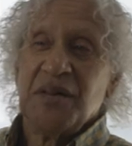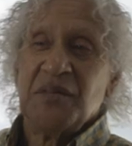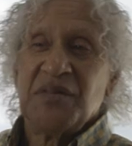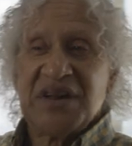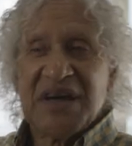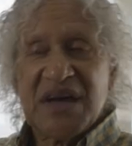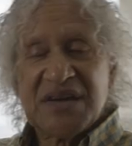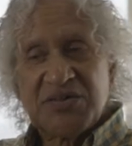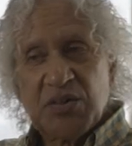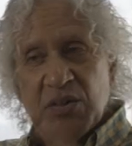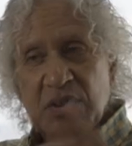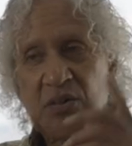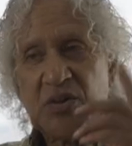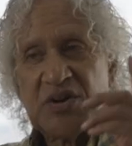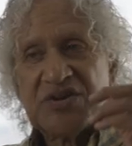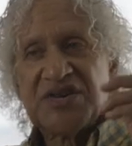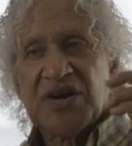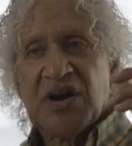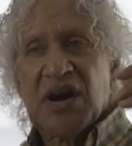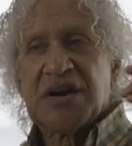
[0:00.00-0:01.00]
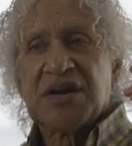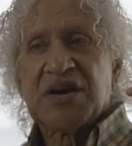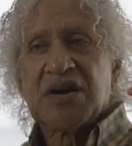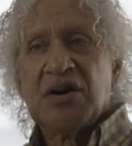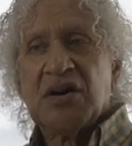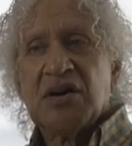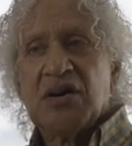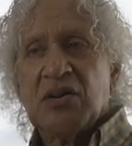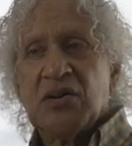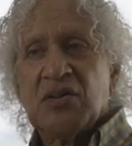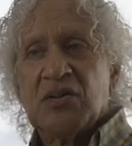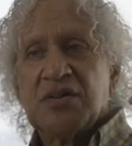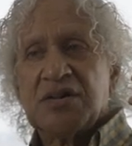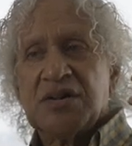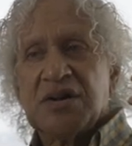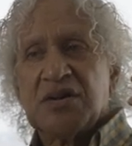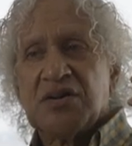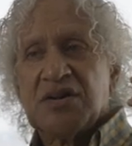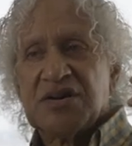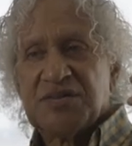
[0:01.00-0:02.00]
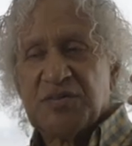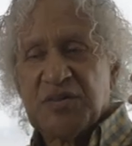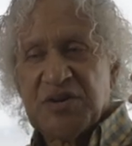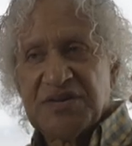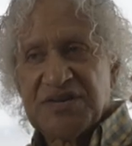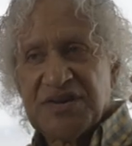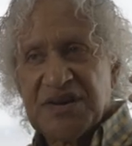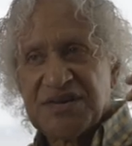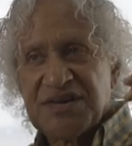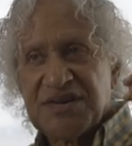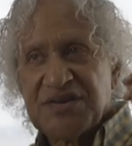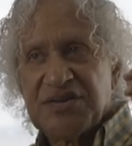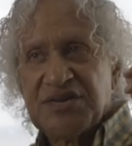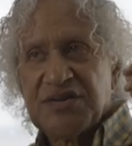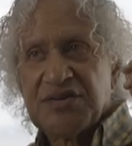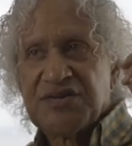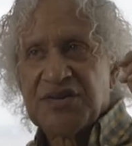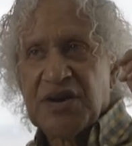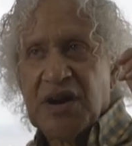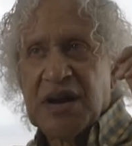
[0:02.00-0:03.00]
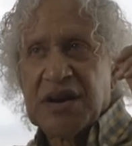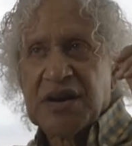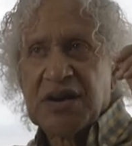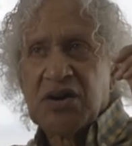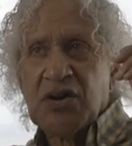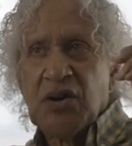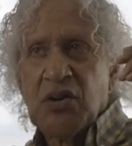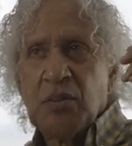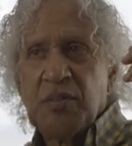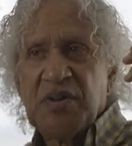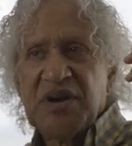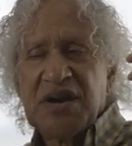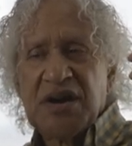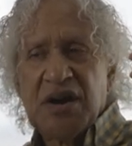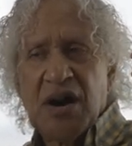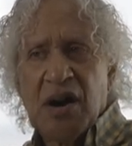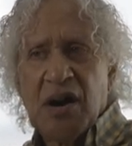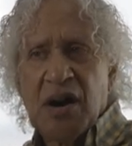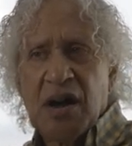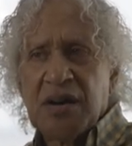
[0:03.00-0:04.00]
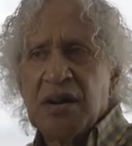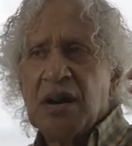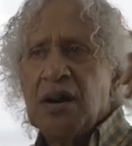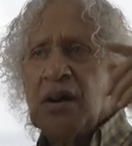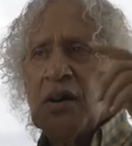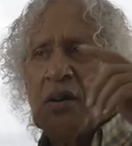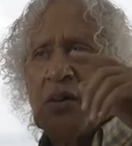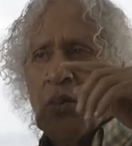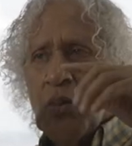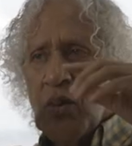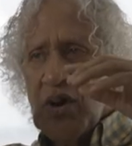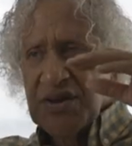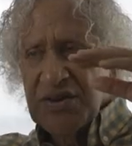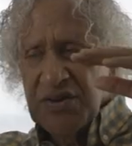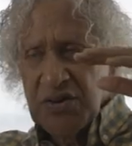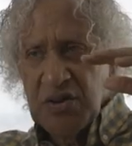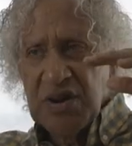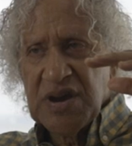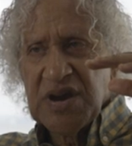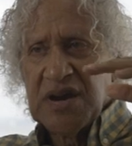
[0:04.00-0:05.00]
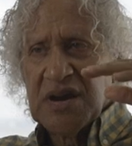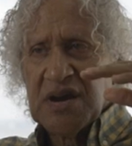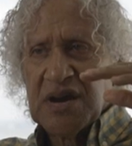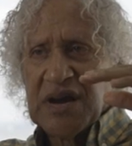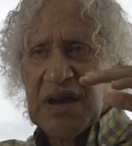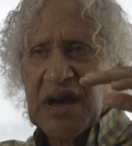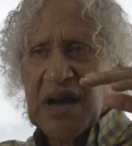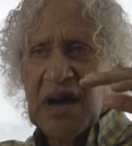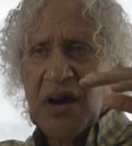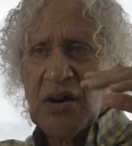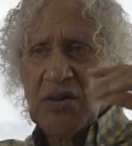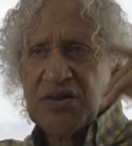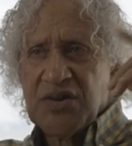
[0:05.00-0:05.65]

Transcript: But that's where we're trying to go. You know, as musicians, you're trying to go beyond what you hear now.